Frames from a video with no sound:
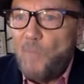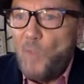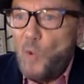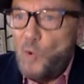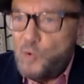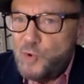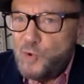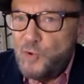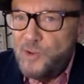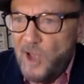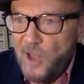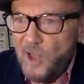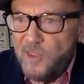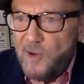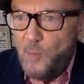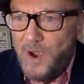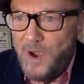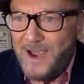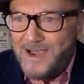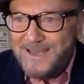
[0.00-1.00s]
to the
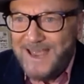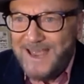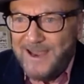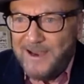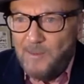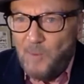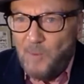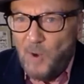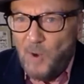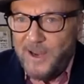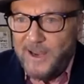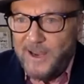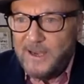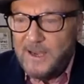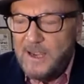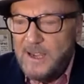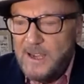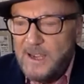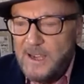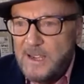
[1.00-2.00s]
otherwise hegemonic
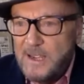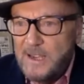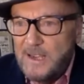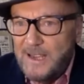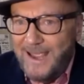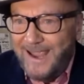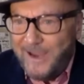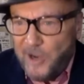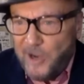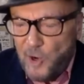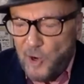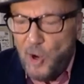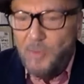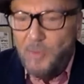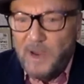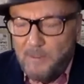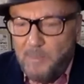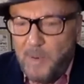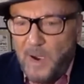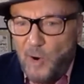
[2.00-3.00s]

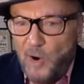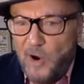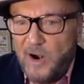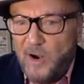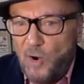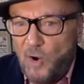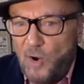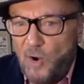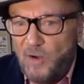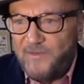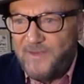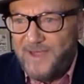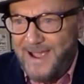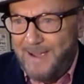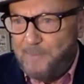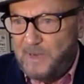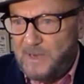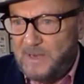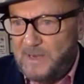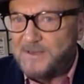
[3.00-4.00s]
economic power of
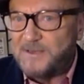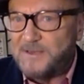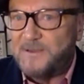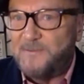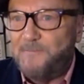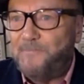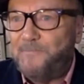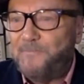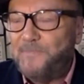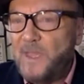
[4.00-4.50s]
capitalism.